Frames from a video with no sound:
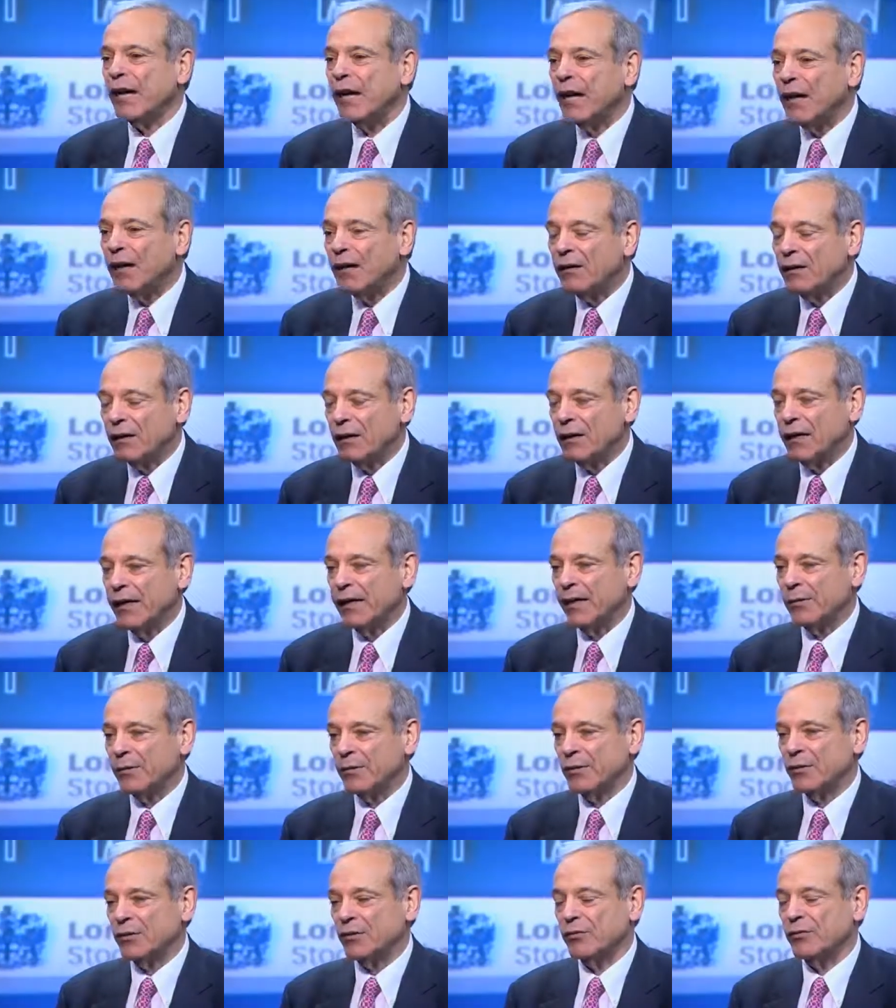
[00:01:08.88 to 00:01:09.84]
are a
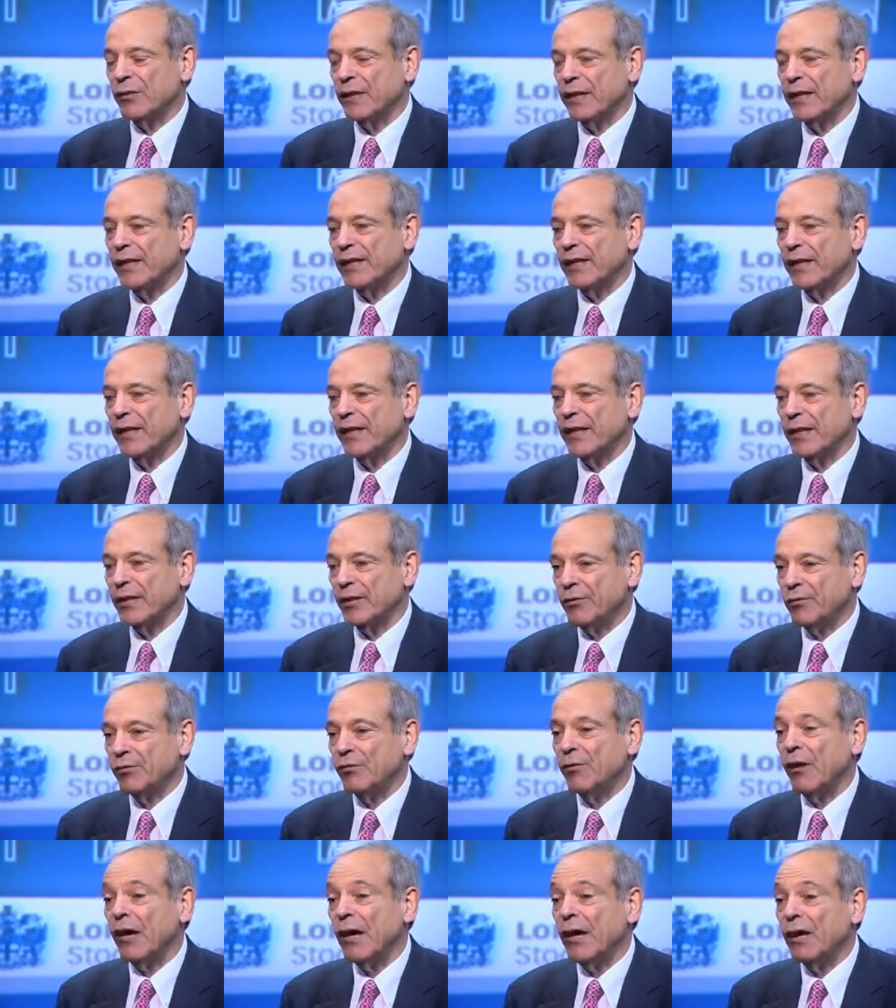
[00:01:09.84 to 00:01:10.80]
laboratory thinking
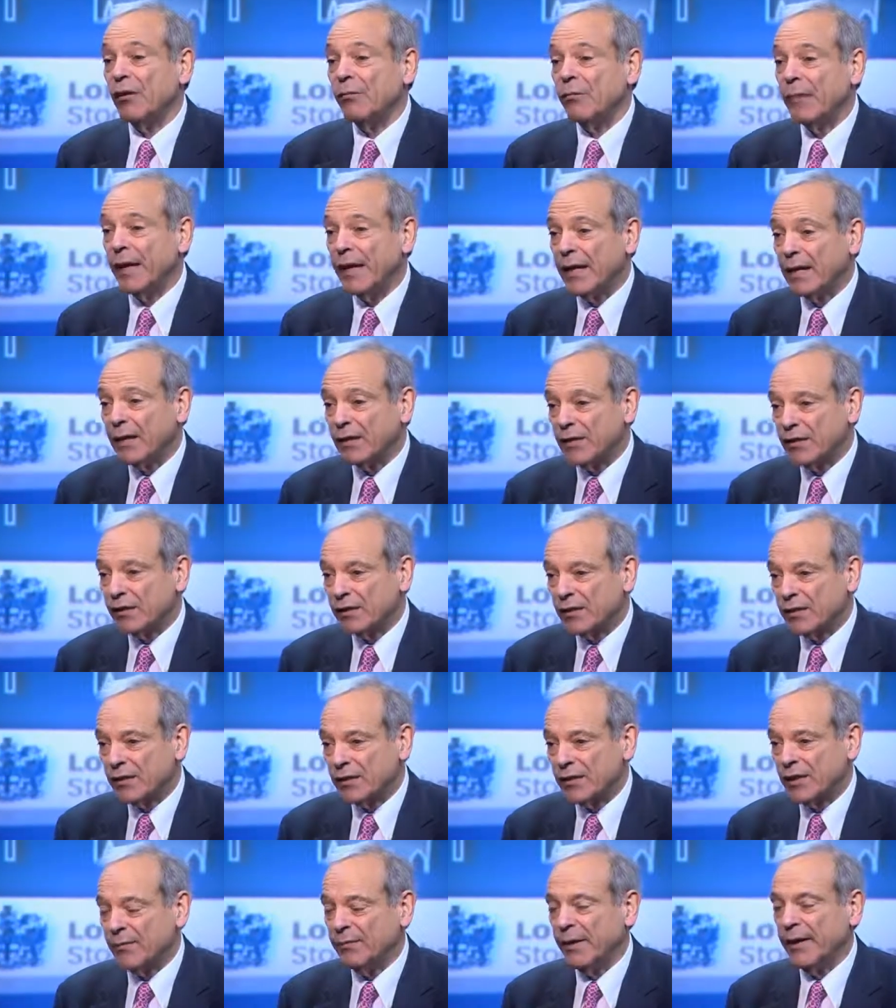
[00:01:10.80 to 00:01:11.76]
through how
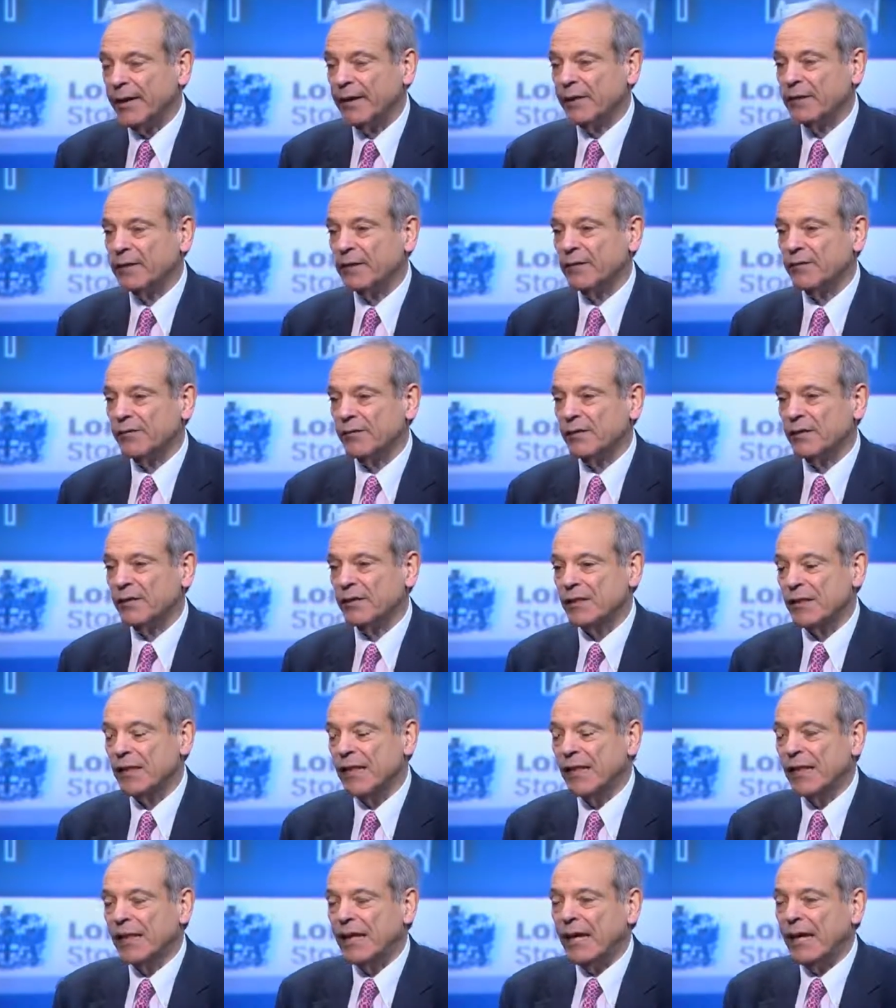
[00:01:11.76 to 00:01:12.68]
managers can make a difference,